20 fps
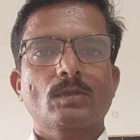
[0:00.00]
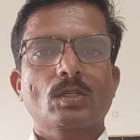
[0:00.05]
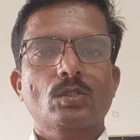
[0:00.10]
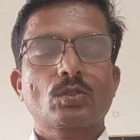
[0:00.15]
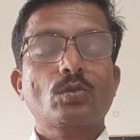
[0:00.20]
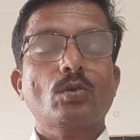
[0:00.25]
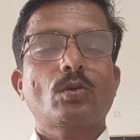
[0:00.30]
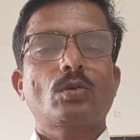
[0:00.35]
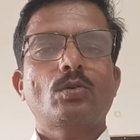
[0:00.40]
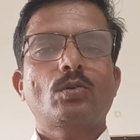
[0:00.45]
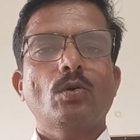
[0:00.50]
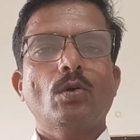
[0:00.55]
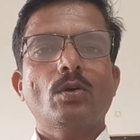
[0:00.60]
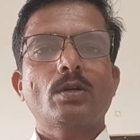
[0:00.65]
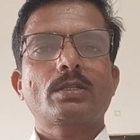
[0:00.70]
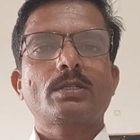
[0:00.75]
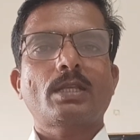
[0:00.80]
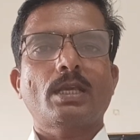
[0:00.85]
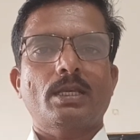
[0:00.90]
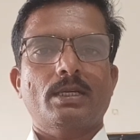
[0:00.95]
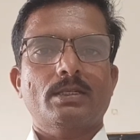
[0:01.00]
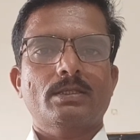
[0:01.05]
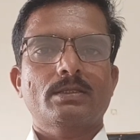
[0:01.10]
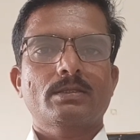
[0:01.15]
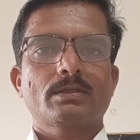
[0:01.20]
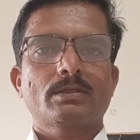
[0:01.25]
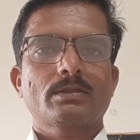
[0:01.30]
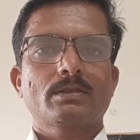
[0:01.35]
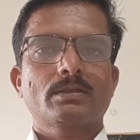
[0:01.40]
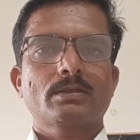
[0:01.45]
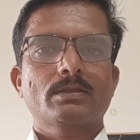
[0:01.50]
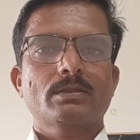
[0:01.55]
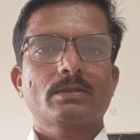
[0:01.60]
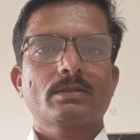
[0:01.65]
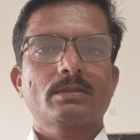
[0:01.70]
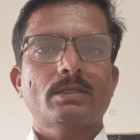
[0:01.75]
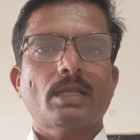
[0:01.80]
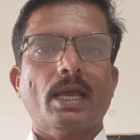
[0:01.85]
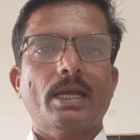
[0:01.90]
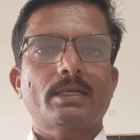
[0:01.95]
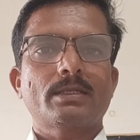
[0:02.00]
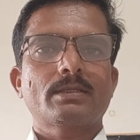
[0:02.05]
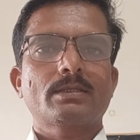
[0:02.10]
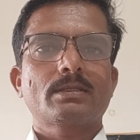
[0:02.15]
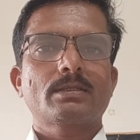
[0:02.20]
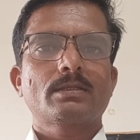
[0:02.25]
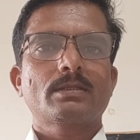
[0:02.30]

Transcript: So don't think that,